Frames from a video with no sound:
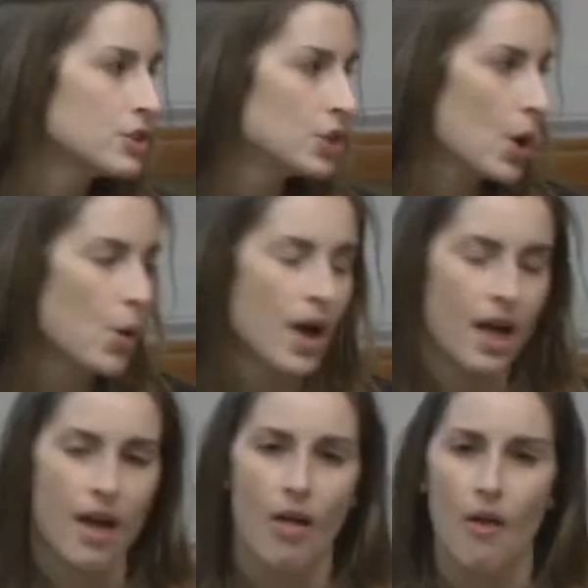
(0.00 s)
so
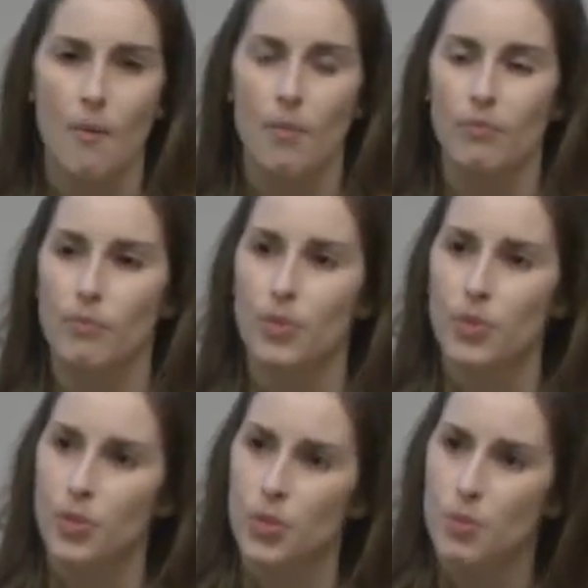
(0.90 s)

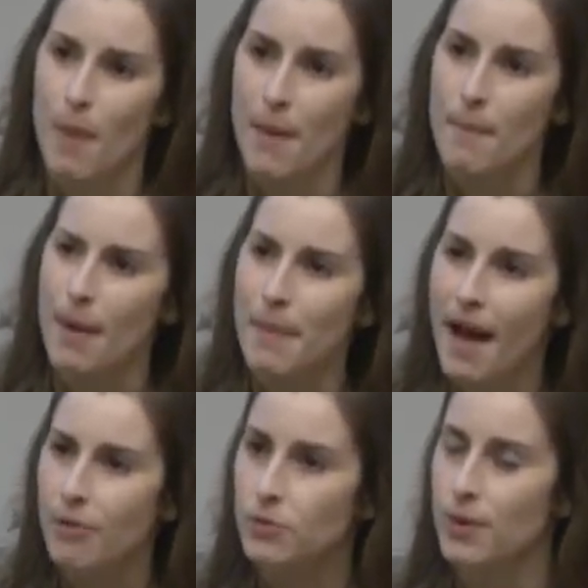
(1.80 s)
my, my
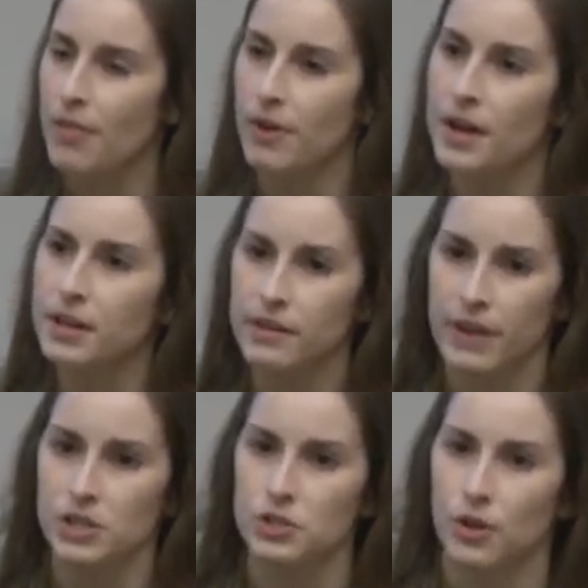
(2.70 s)
path is rather
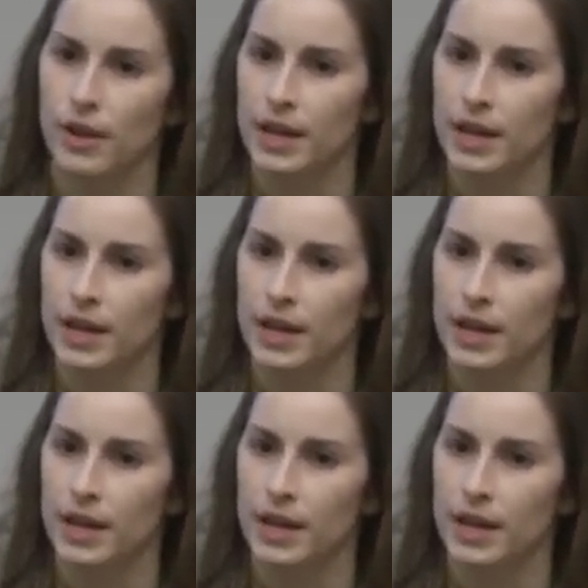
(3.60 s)
unconventional.